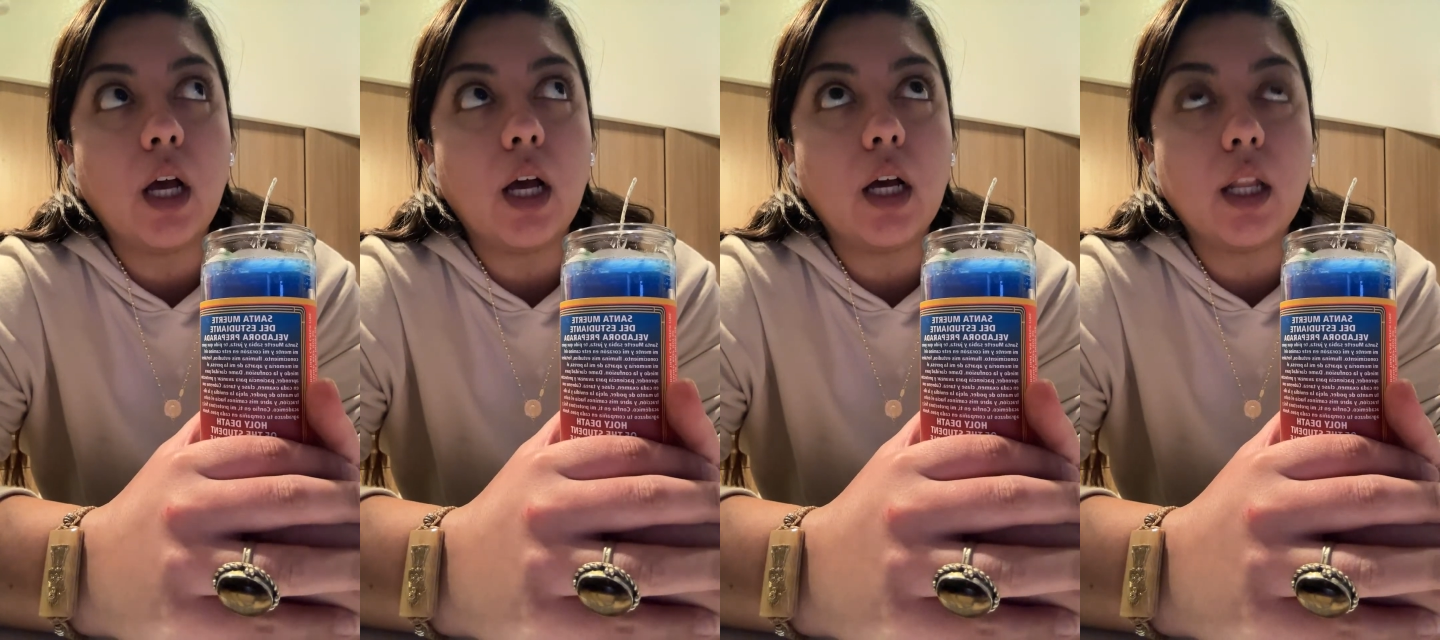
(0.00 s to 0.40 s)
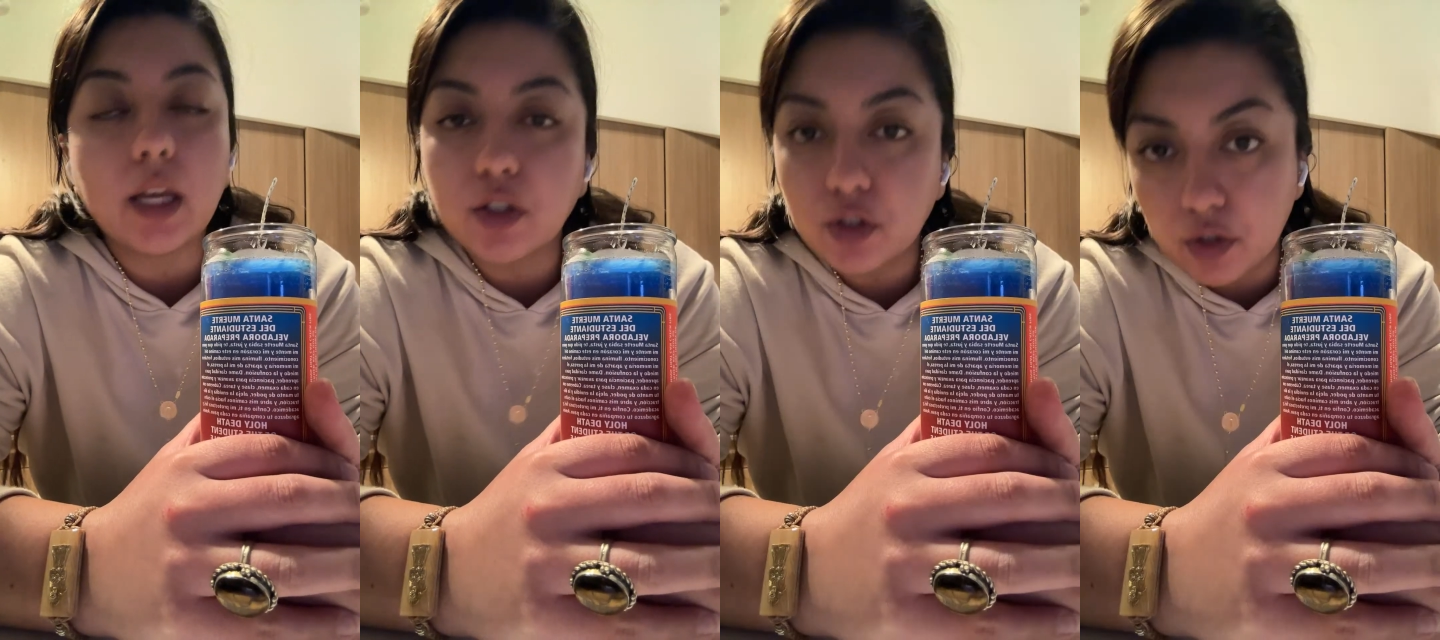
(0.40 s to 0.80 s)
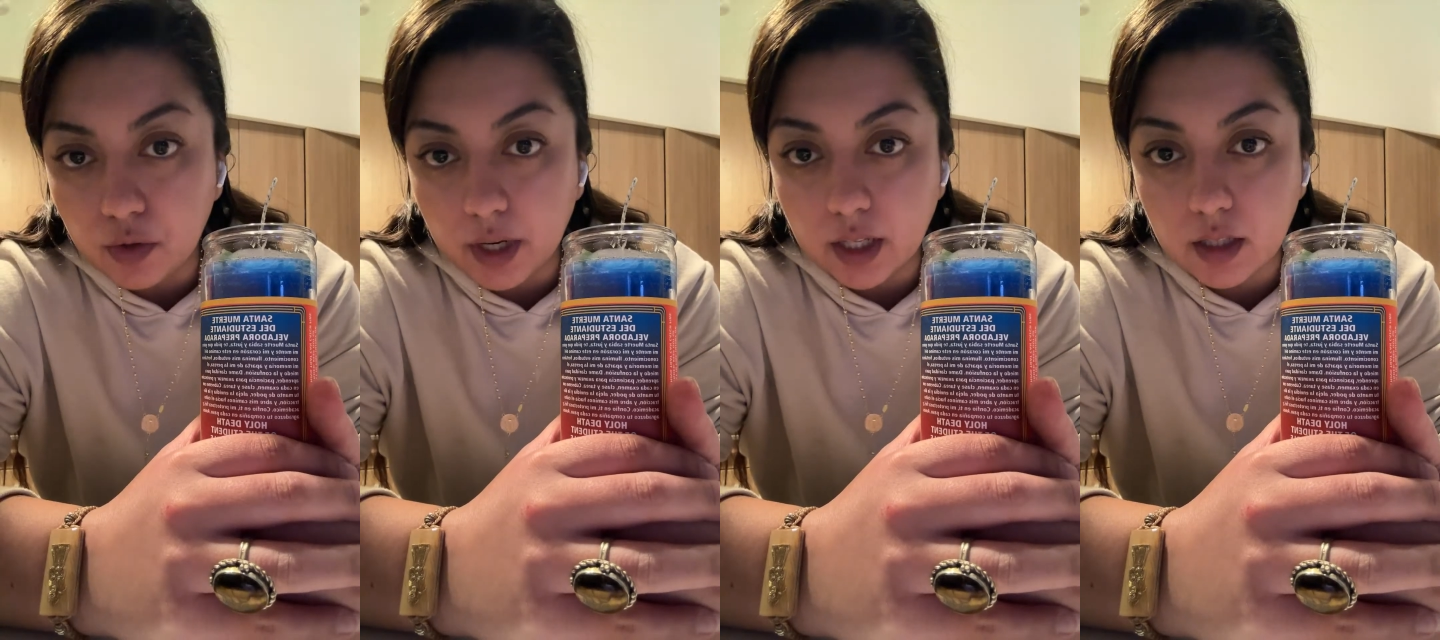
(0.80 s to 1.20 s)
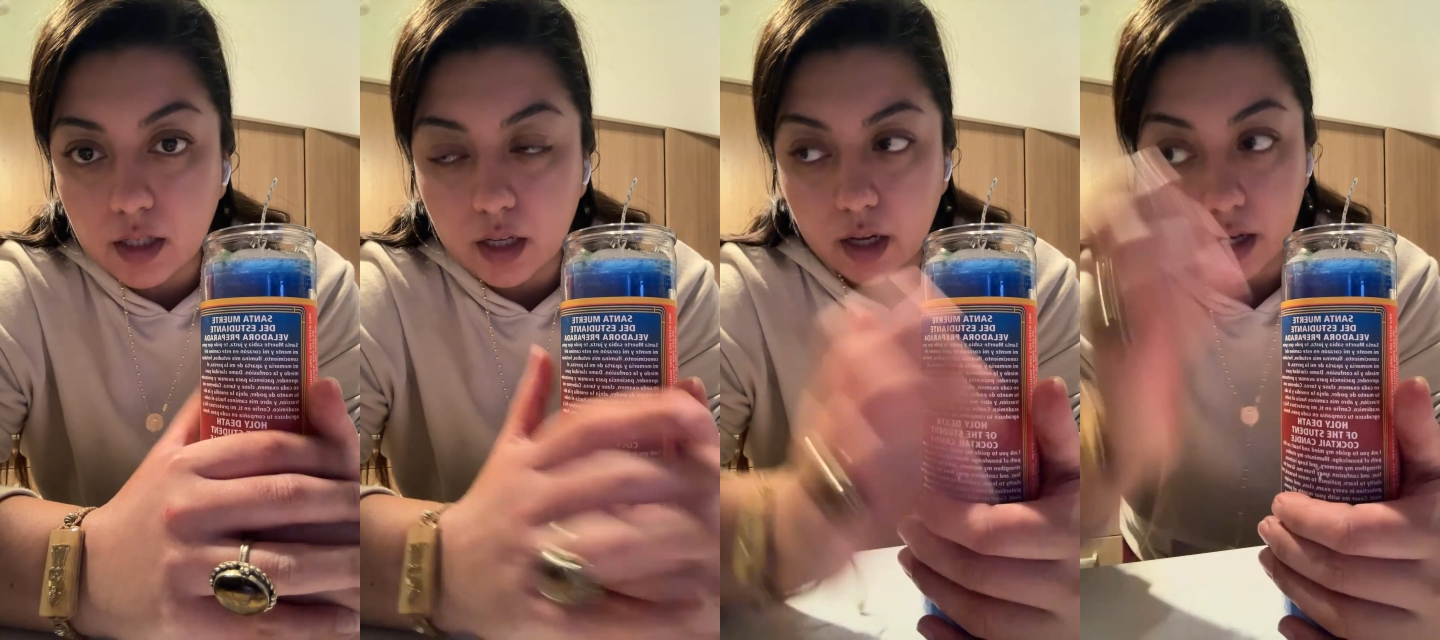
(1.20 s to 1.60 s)
like
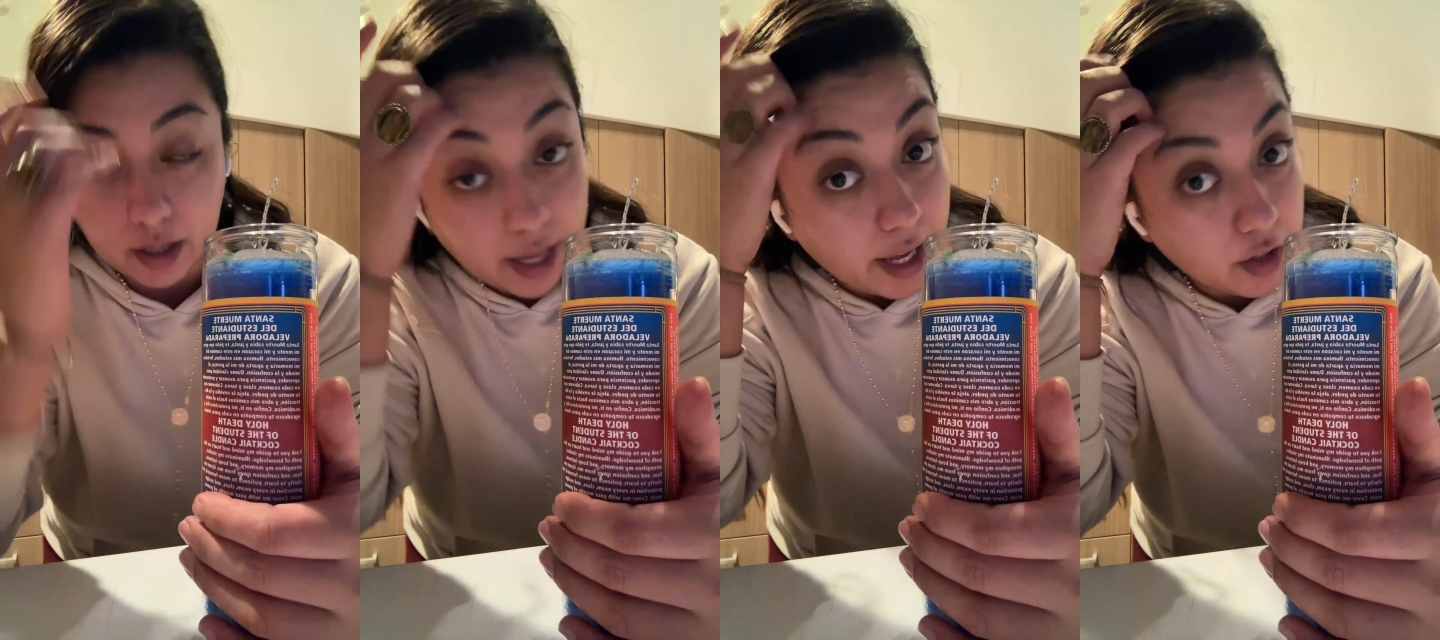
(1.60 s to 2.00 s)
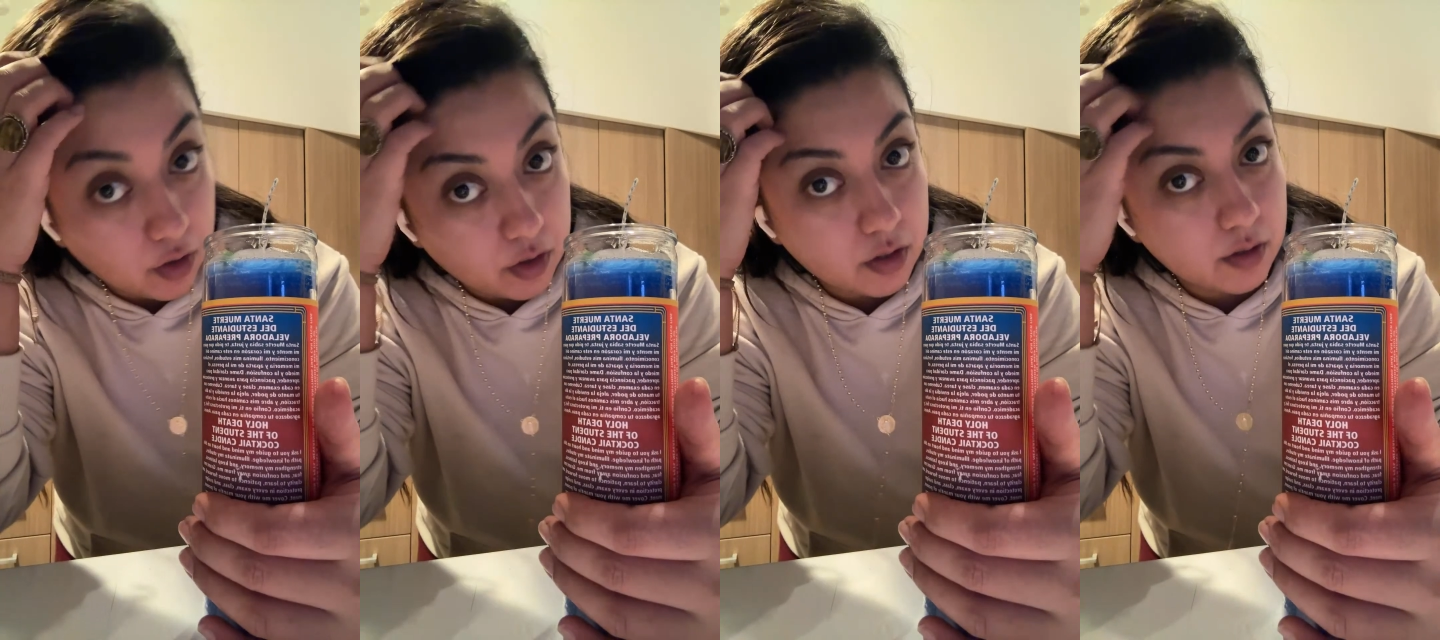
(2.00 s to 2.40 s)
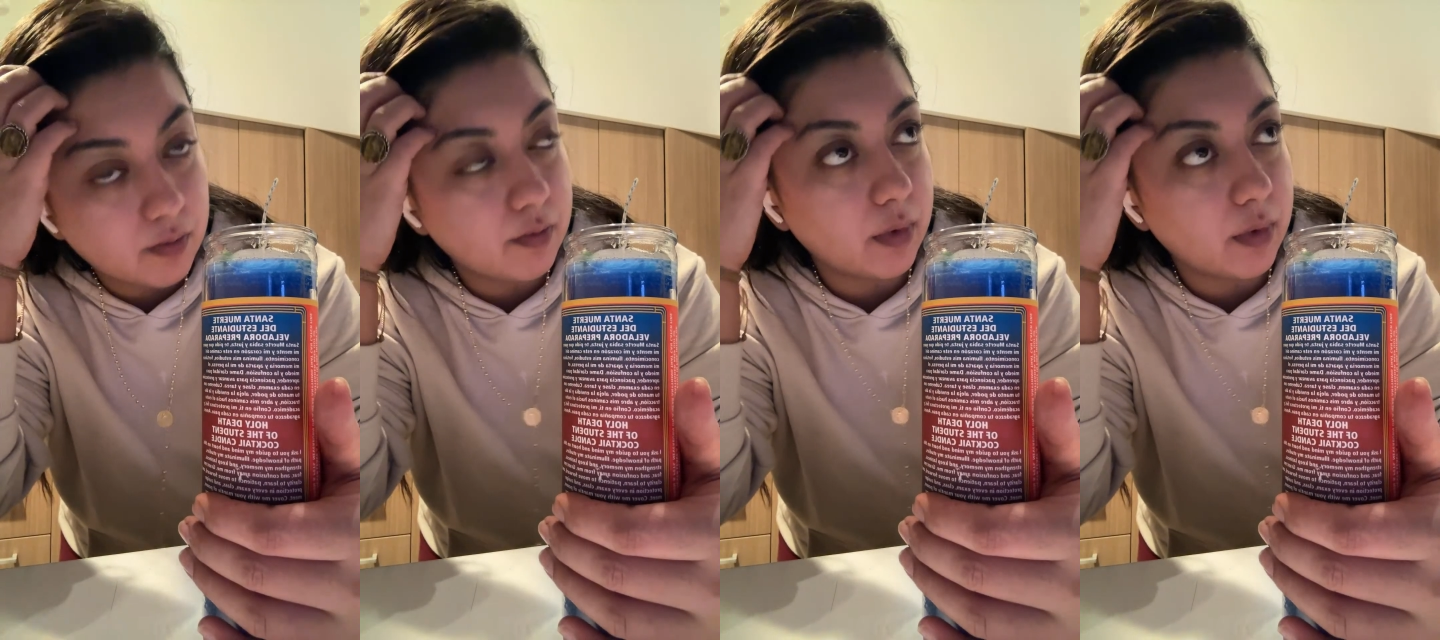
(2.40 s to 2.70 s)
student candles.